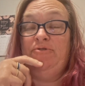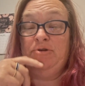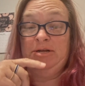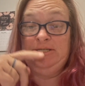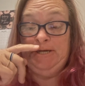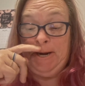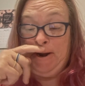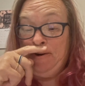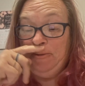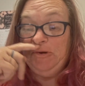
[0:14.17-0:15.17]
for this
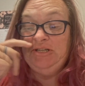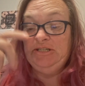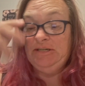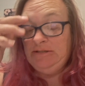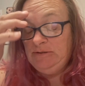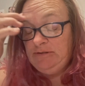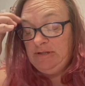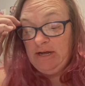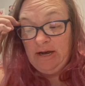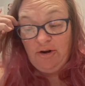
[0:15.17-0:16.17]
year, which is
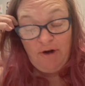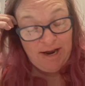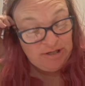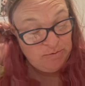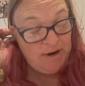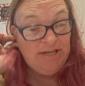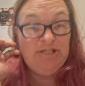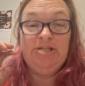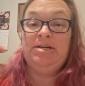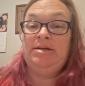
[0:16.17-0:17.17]
the
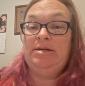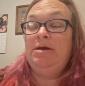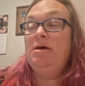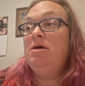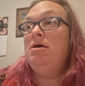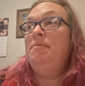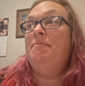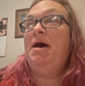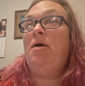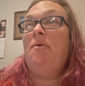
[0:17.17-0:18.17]
graduation
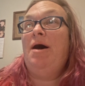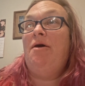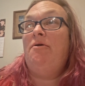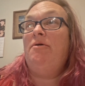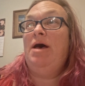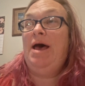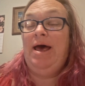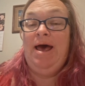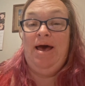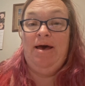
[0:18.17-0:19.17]
powwow at